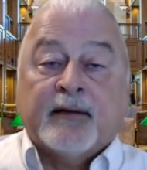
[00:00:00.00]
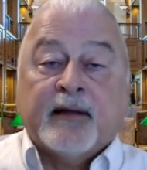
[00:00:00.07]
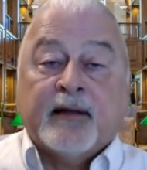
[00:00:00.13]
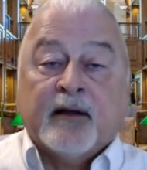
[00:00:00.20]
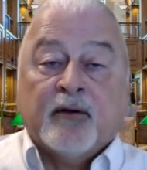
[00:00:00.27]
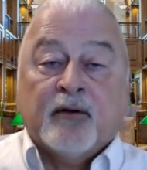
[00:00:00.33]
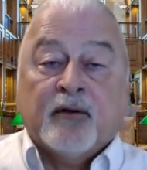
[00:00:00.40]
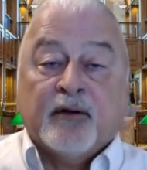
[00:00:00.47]

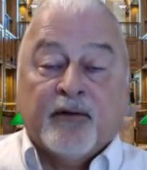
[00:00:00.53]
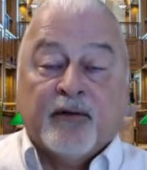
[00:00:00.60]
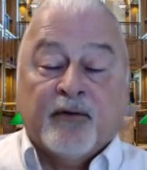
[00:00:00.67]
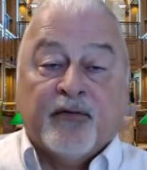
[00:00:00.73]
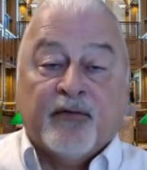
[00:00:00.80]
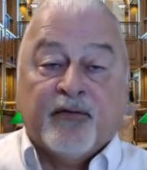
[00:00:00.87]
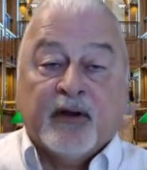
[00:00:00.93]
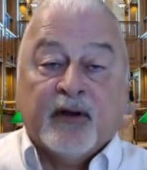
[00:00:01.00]
take a look at
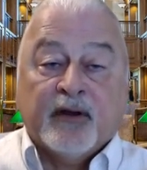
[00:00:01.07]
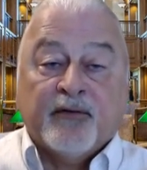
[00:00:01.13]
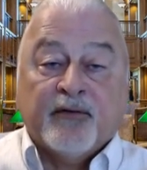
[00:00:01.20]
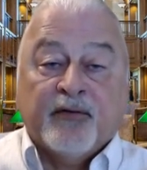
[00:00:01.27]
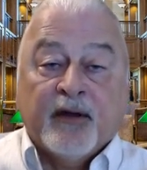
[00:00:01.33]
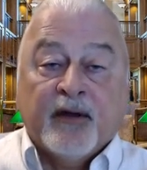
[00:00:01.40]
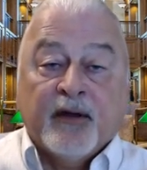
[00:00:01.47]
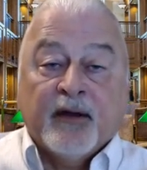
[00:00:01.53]
those
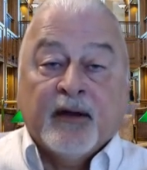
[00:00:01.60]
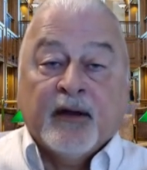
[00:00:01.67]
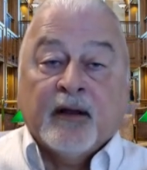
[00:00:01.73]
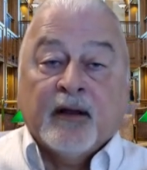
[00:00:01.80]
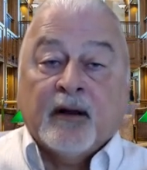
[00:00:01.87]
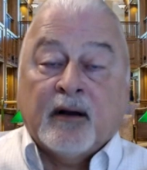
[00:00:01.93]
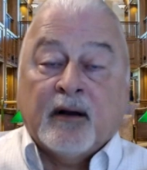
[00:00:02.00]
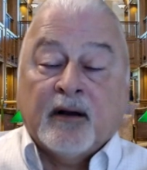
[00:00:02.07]
things.
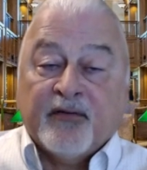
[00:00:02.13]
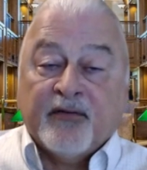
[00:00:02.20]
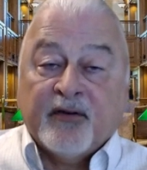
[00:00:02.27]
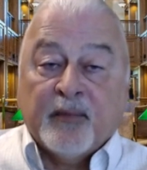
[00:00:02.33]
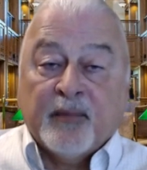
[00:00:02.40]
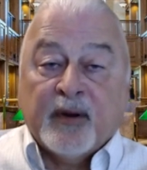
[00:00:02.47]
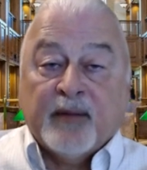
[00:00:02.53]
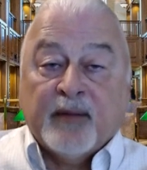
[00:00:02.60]
Listen
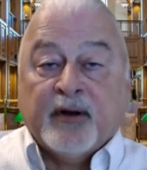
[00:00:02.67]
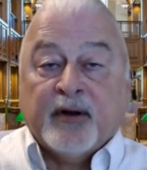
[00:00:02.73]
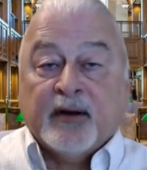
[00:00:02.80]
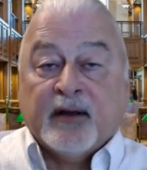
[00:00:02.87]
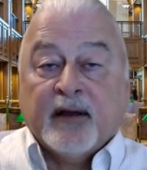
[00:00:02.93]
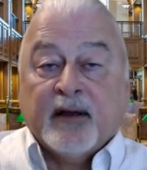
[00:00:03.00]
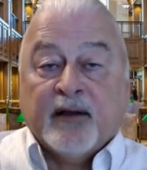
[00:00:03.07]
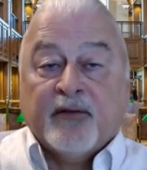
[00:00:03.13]
to my
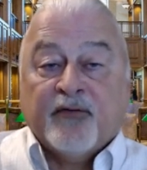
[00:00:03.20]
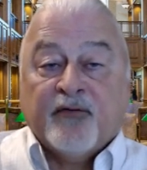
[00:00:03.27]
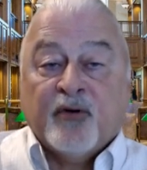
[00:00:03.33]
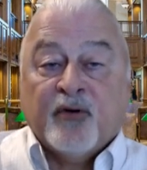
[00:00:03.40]
podcast,